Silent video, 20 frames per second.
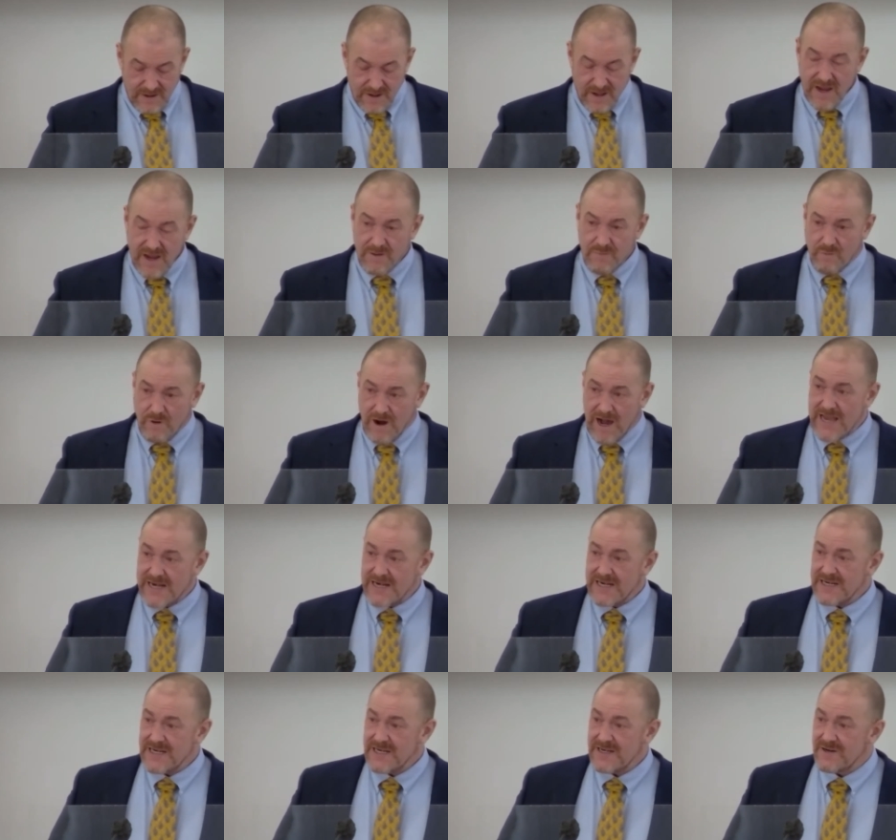And
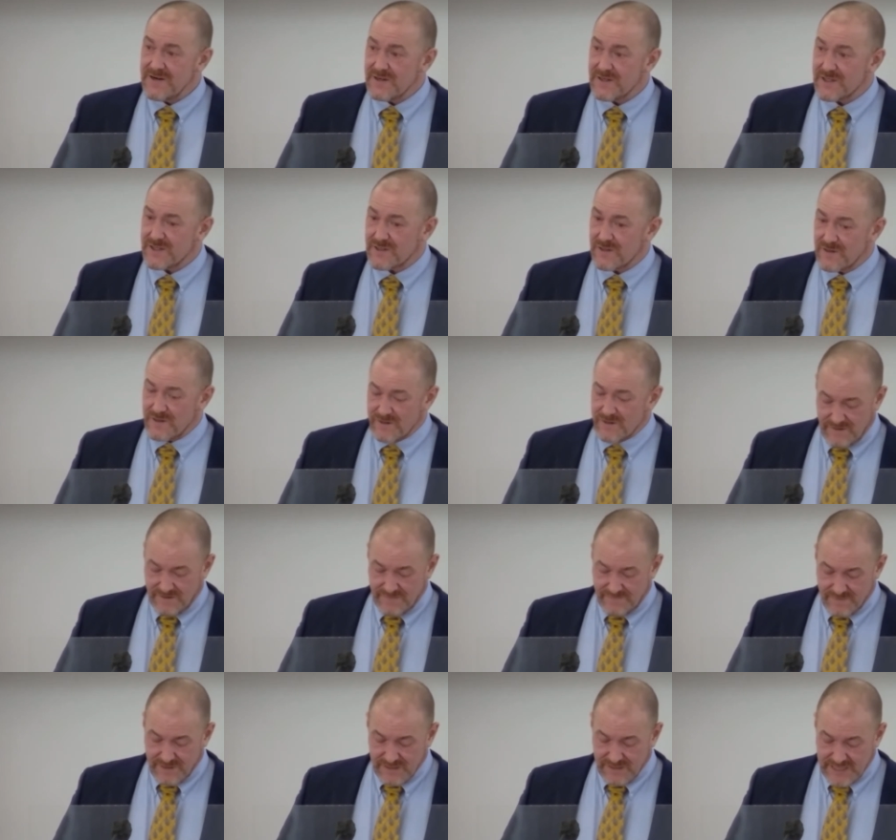widening your circle
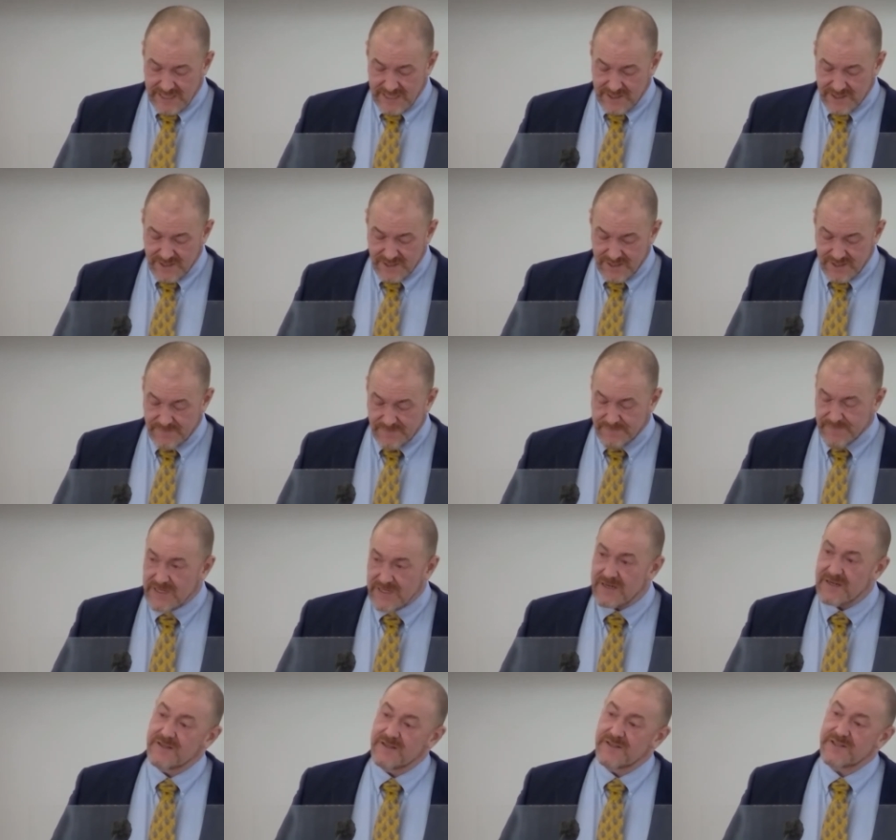of relationship
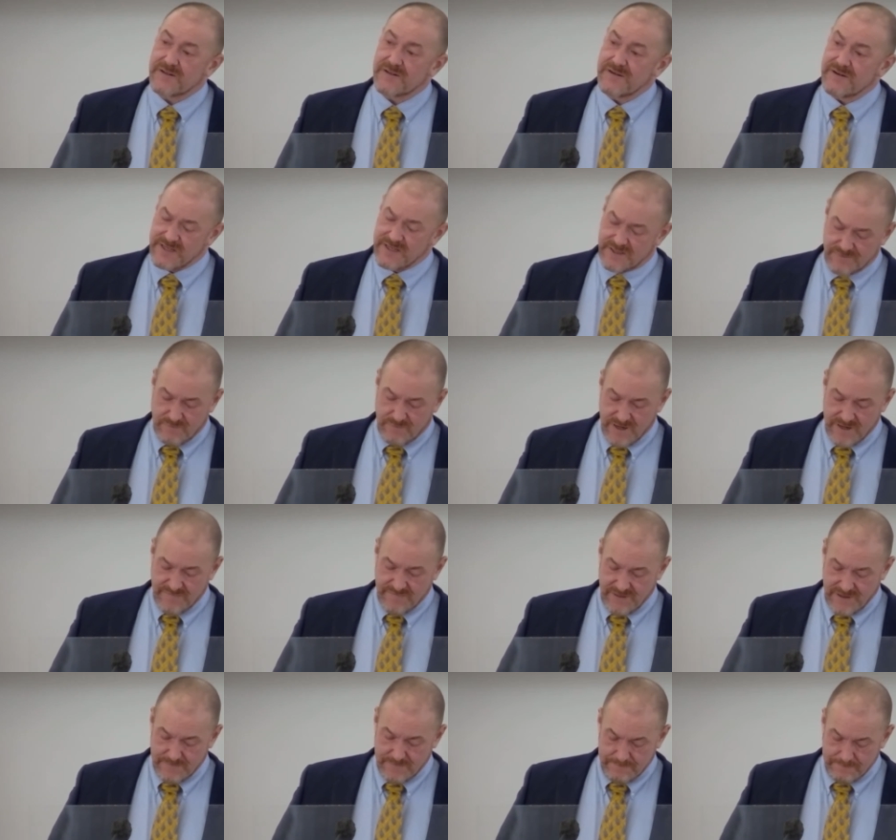and concern is one of them.